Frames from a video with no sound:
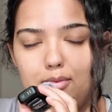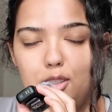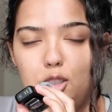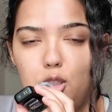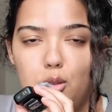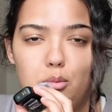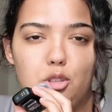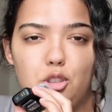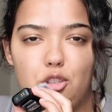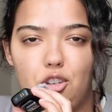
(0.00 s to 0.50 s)

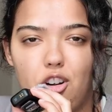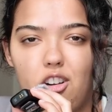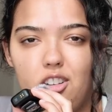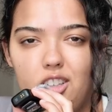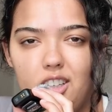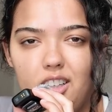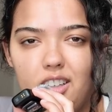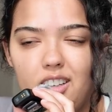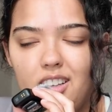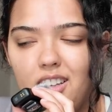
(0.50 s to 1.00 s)
doom
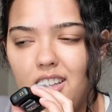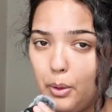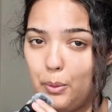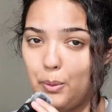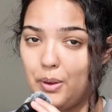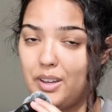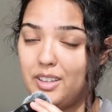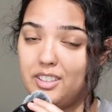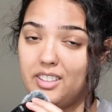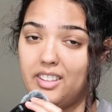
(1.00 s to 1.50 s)
scrolling. But
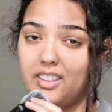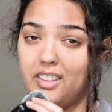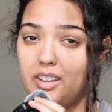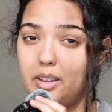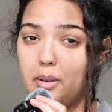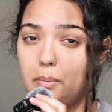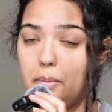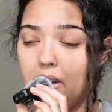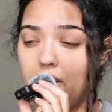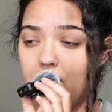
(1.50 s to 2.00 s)
when you
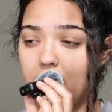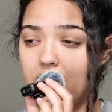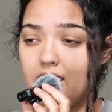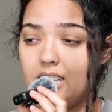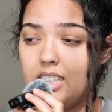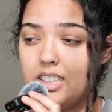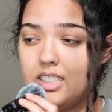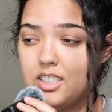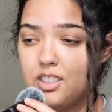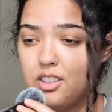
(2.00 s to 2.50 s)
think about it,
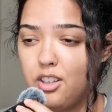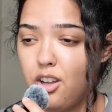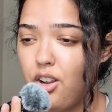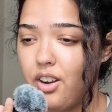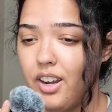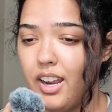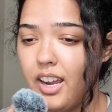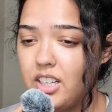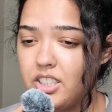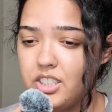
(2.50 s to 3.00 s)
it's
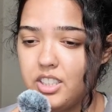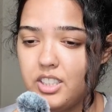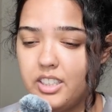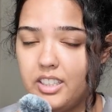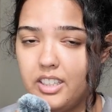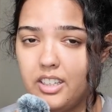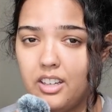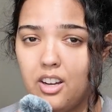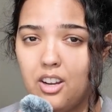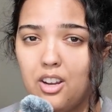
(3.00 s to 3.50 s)
not
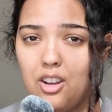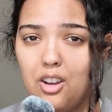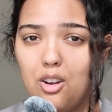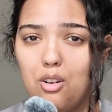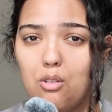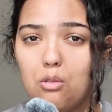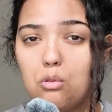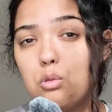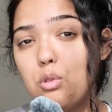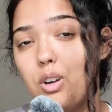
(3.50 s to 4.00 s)
actually
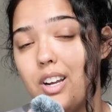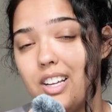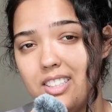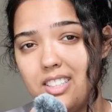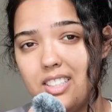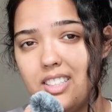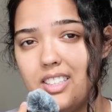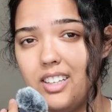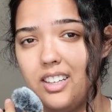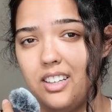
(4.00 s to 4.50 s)

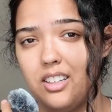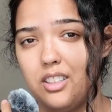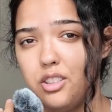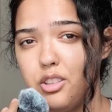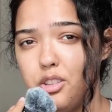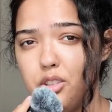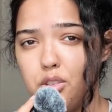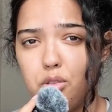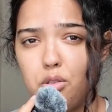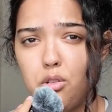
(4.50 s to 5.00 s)
resting
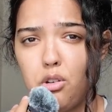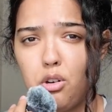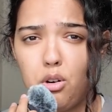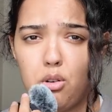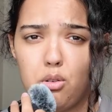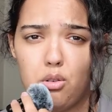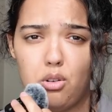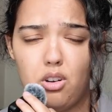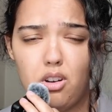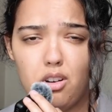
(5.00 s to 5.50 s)
to
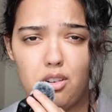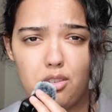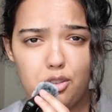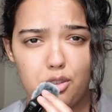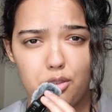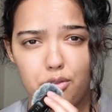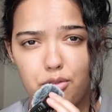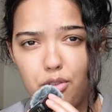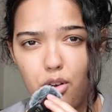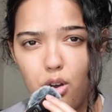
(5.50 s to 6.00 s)
scroll on
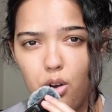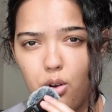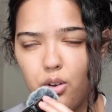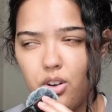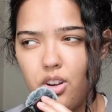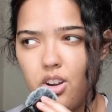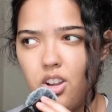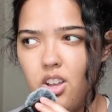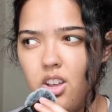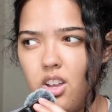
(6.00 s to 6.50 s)
your
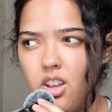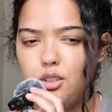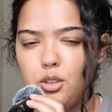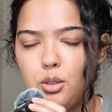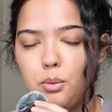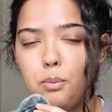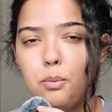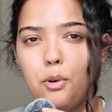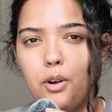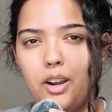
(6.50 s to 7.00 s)
phone.
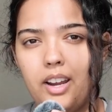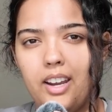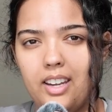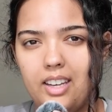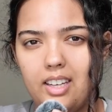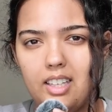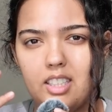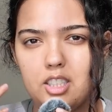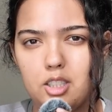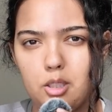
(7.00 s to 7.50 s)
Your
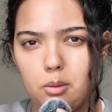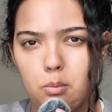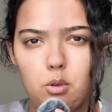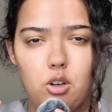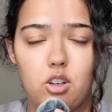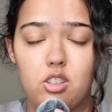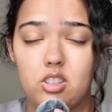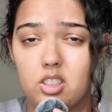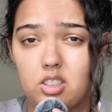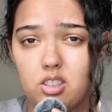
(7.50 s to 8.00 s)
brain needs to
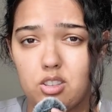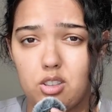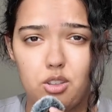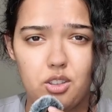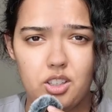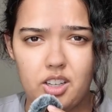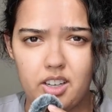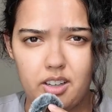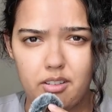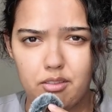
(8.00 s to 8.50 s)
process all
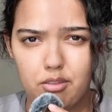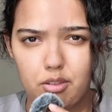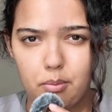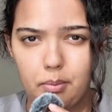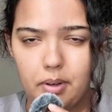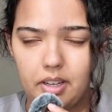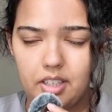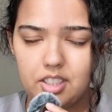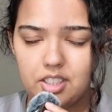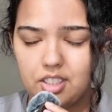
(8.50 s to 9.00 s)
that
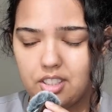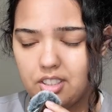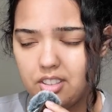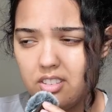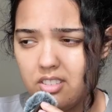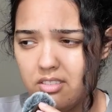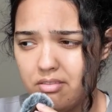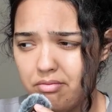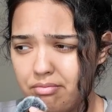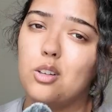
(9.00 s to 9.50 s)

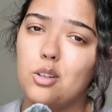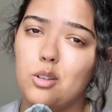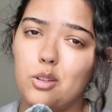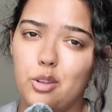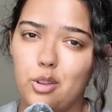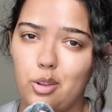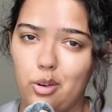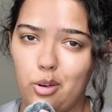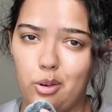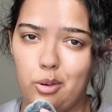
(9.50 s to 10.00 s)
information.
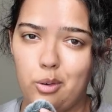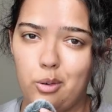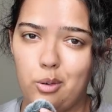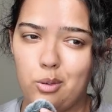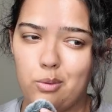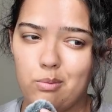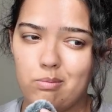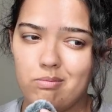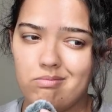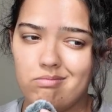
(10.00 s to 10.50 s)

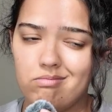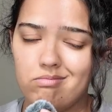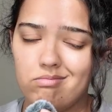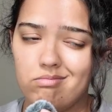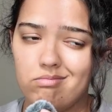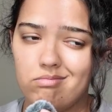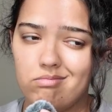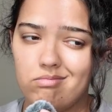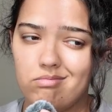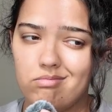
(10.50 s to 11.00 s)
Although
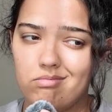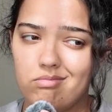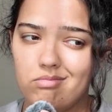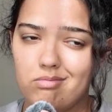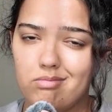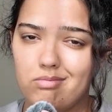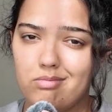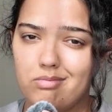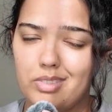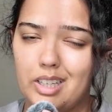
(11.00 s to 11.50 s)

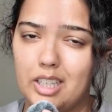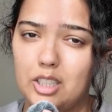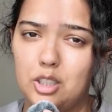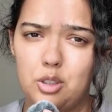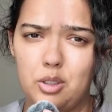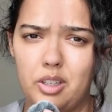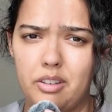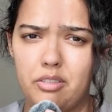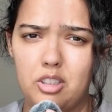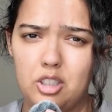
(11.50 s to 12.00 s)
I
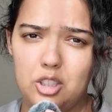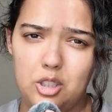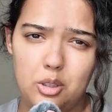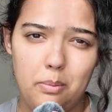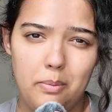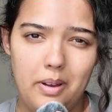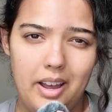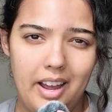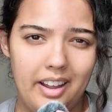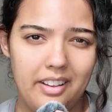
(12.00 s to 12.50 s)
do have to do
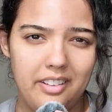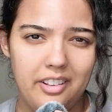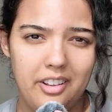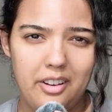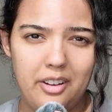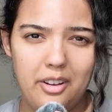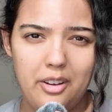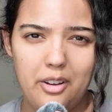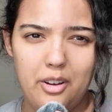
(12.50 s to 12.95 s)
math.